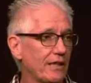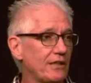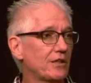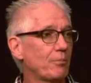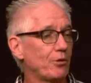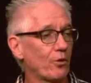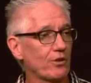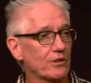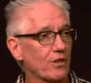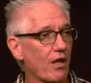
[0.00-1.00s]
He's up north
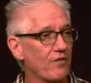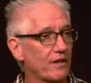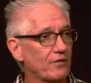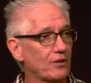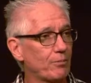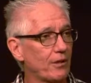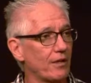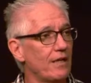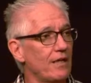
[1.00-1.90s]
in Solvang, lives up there.